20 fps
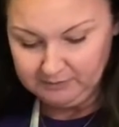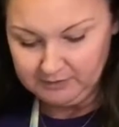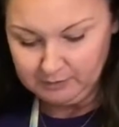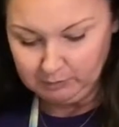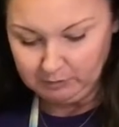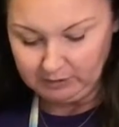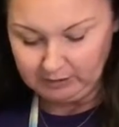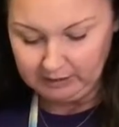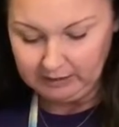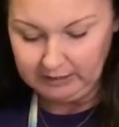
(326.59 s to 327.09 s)
So
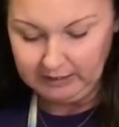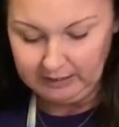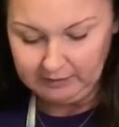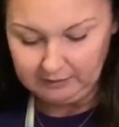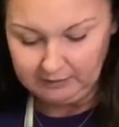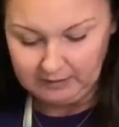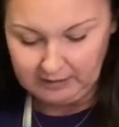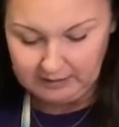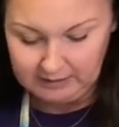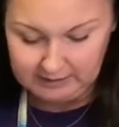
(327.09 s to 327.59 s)
we're going to
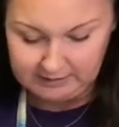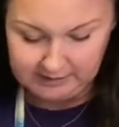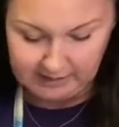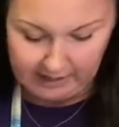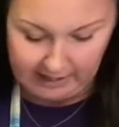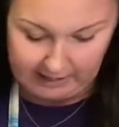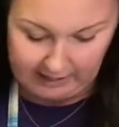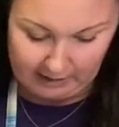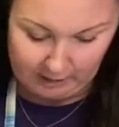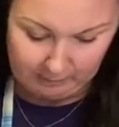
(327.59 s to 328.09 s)
cut these
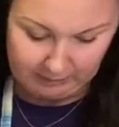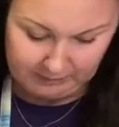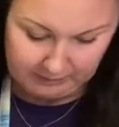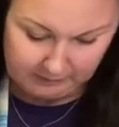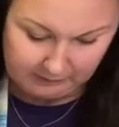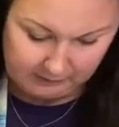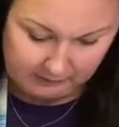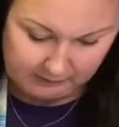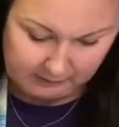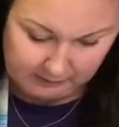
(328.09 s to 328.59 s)
up
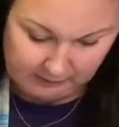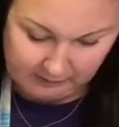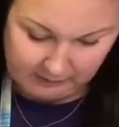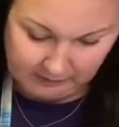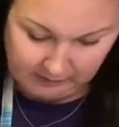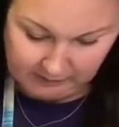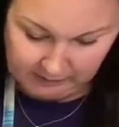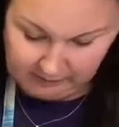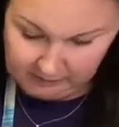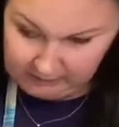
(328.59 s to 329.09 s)

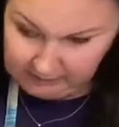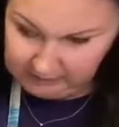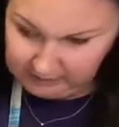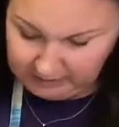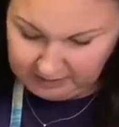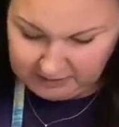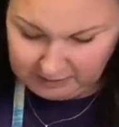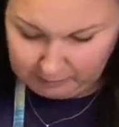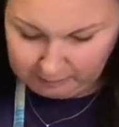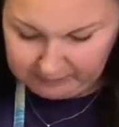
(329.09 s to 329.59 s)

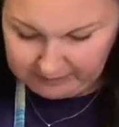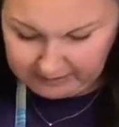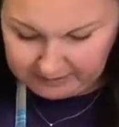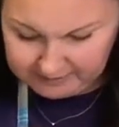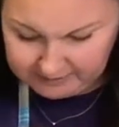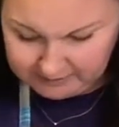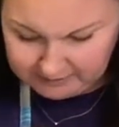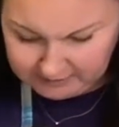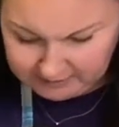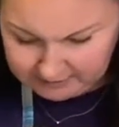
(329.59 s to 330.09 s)
into
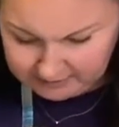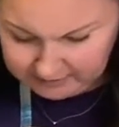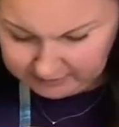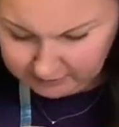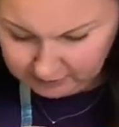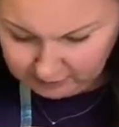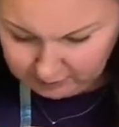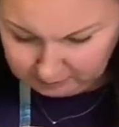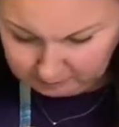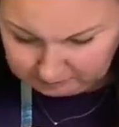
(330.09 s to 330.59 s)
pieces that
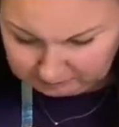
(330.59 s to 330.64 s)
are,